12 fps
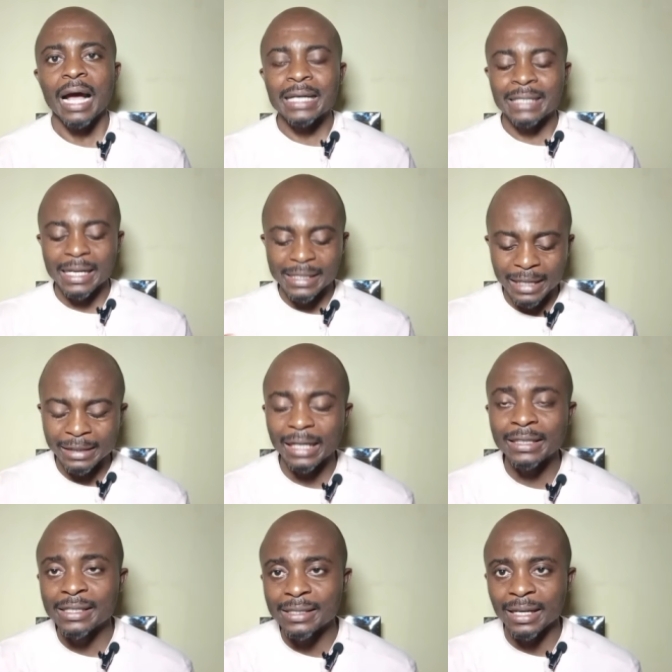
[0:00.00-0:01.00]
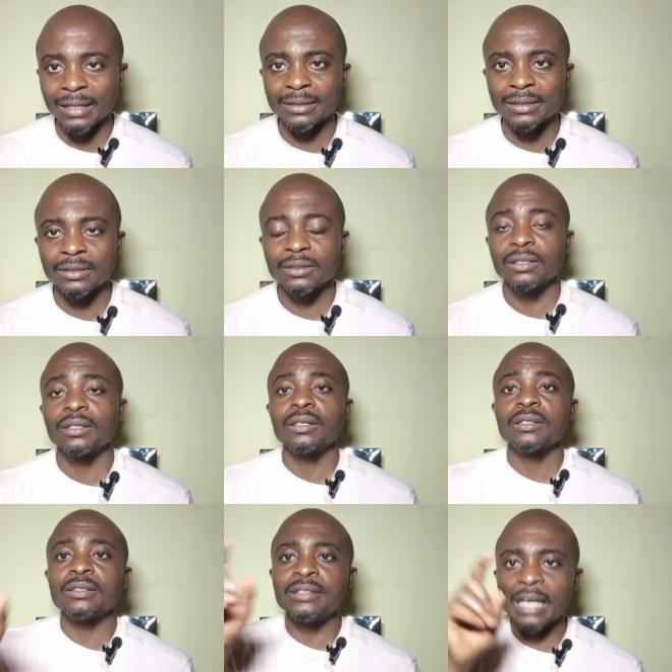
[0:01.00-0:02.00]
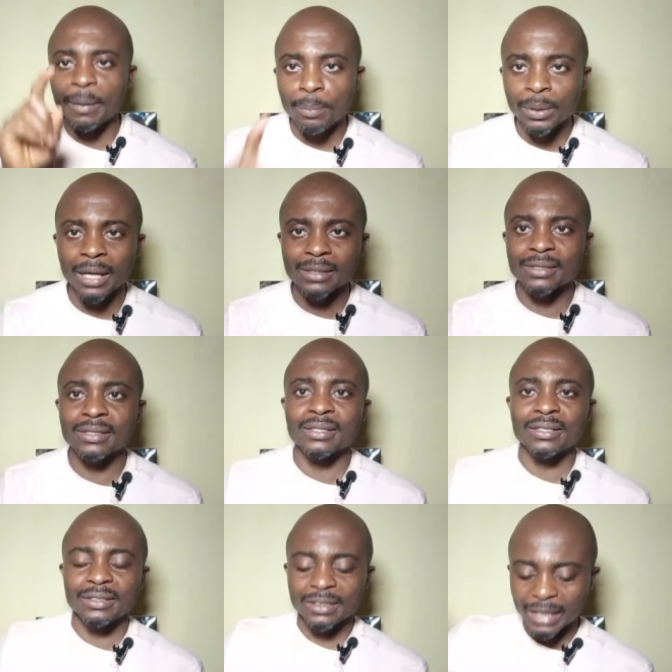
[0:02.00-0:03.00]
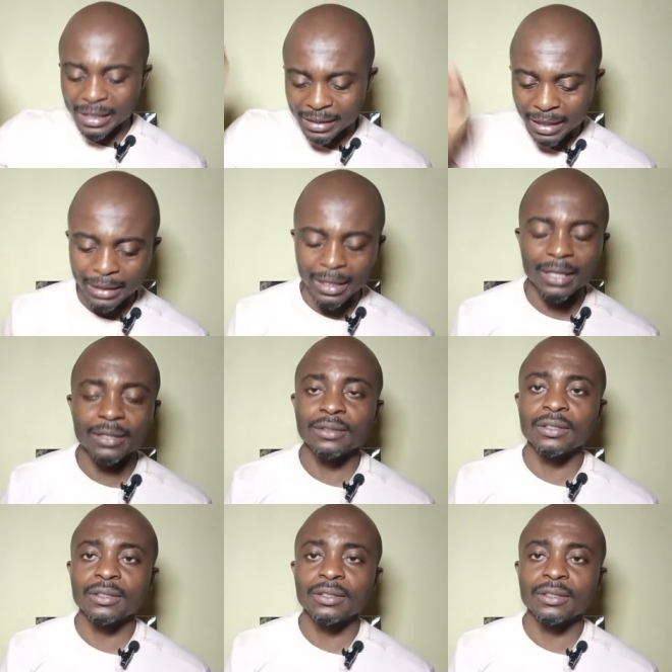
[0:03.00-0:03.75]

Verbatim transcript: As I scatter this sand, their plans shall scatter